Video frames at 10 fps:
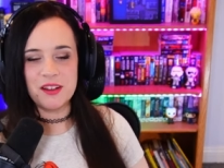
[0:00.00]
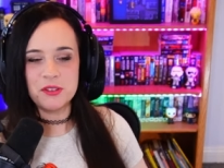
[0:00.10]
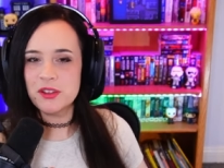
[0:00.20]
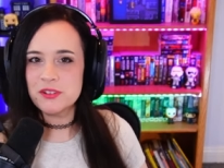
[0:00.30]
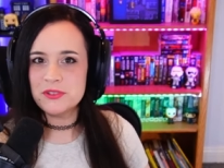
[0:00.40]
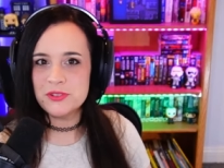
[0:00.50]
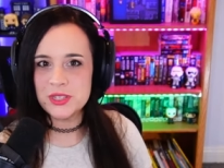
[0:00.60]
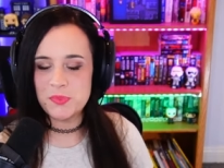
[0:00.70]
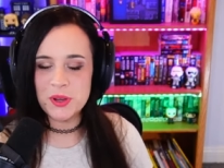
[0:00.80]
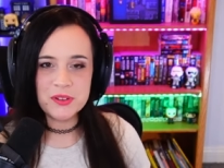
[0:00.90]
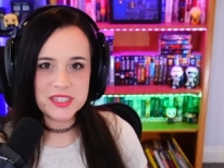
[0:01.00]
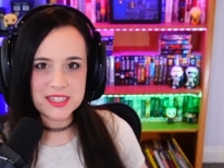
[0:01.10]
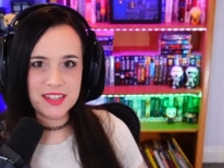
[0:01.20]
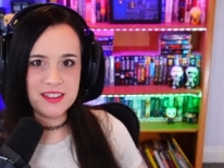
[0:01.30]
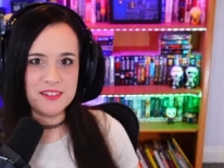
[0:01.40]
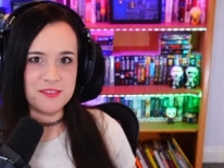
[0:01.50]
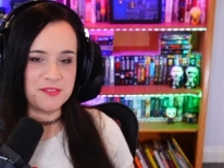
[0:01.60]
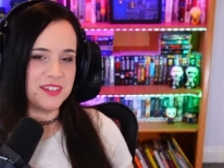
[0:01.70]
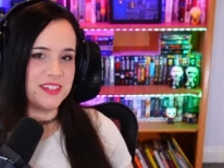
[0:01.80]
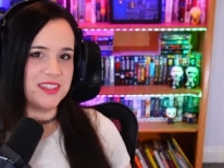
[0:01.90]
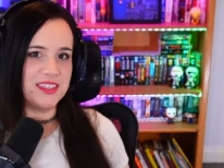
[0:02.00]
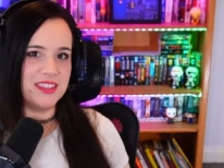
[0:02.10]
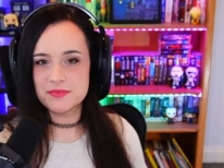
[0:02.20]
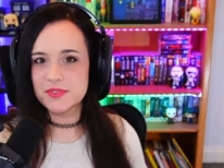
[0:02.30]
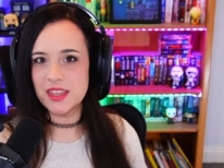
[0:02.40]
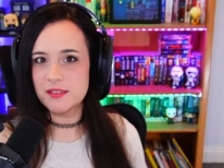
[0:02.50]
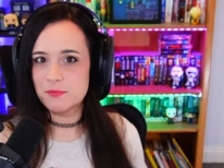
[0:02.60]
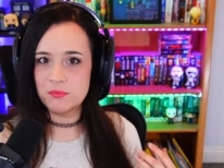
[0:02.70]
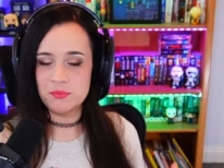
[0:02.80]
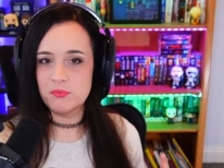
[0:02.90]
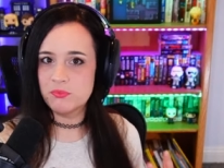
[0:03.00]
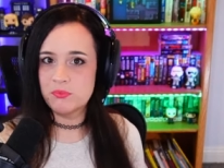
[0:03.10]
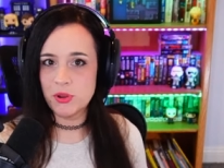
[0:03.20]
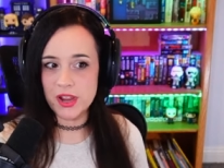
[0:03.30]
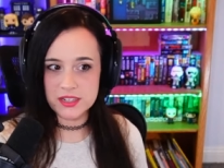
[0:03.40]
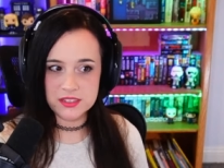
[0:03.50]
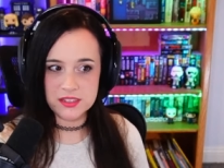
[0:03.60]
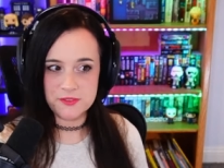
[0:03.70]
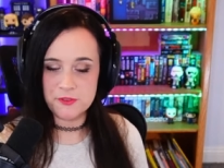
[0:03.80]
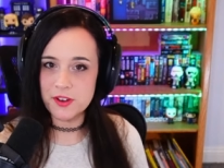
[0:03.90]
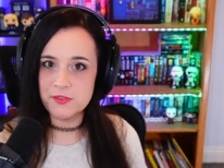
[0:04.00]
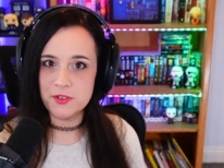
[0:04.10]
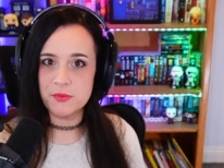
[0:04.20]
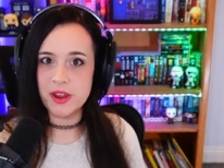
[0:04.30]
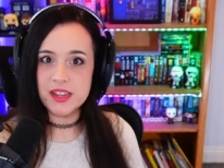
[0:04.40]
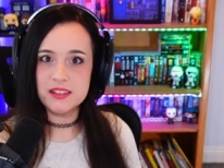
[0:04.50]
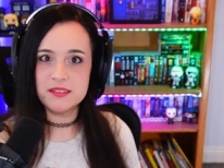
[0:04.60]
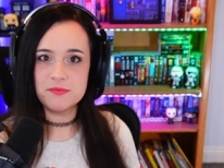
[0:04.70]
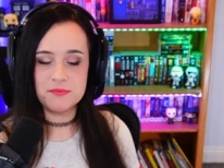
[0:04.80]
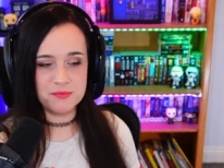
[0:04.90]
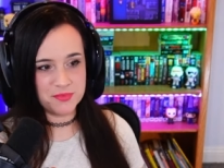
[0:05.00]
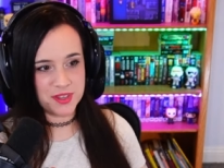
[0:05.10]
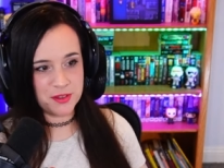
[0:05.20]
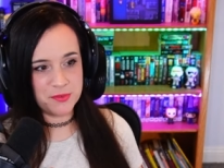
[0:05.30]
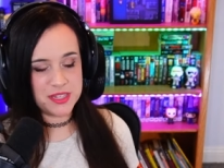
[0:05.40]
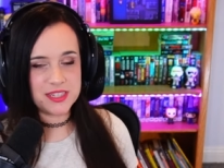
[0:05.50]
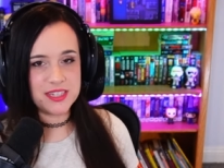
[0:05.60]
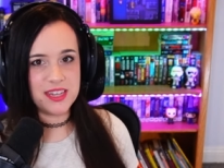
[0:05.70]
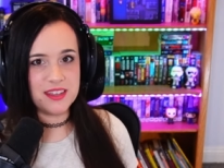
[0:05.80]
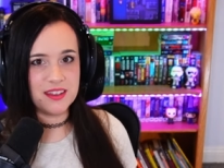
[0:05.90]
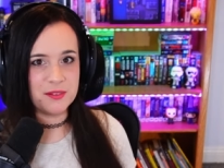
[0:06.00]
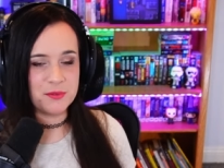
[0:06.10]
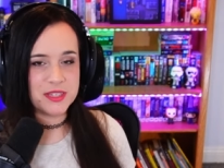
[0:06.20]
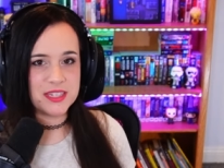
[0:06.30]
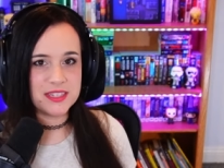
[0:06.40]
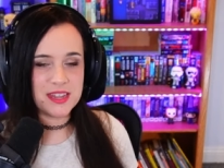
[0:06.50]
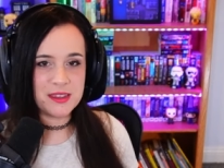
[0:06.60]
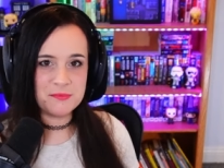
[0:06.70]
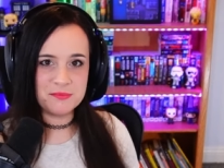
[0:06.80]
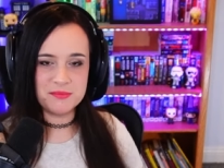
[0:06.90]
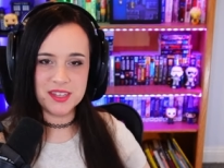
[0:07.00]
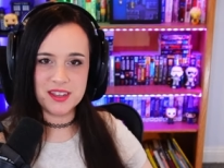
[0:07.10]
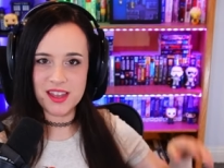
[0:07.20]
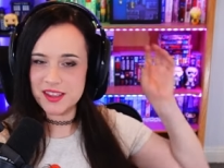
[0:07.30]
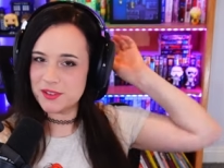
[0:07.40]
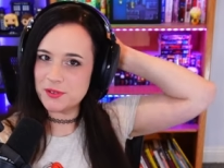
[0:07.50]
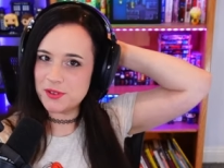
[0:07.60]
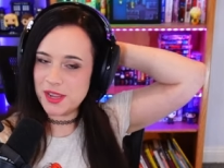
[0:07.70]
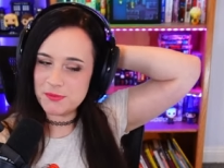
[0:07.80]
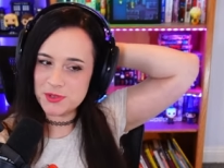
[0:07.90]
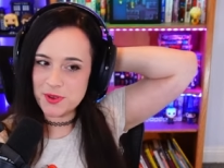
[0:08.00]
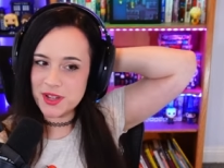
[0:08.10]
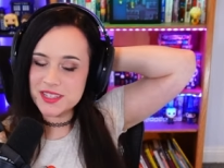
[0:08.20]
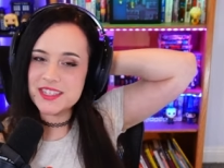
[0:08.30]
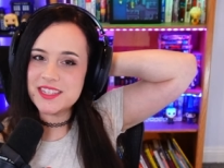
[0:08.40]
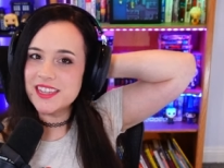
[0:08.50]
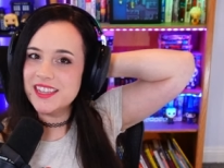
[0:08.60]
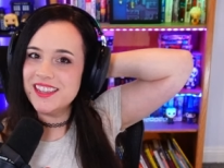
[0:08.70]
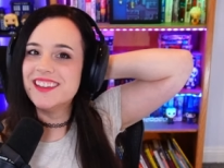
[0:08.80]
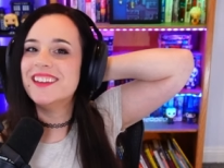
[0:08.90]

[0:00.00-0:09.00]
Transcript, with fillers: how long do spirits live? Like practically forever, right? Can we see uh what's his name? The guy who named Wan Stinky?